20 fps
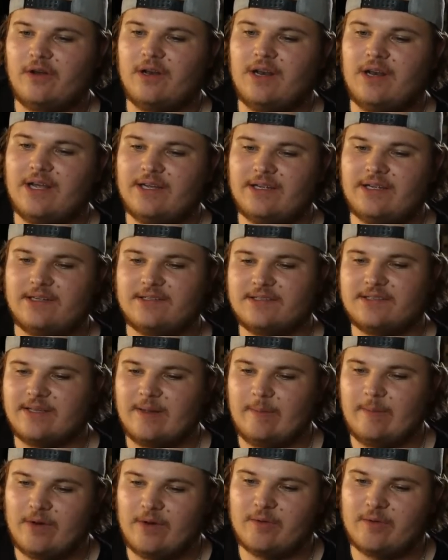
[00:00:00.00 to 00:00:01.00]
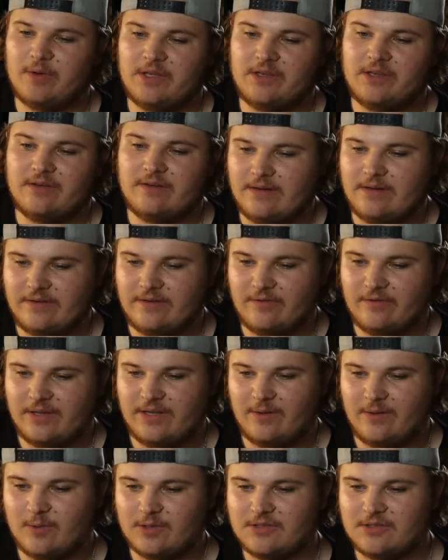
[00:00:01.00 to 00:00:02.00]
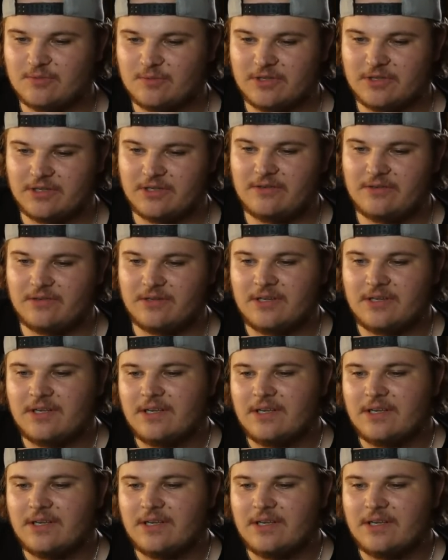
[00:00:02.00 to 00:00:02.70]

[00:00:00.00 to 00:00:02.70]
Like the barbecue and everything was super good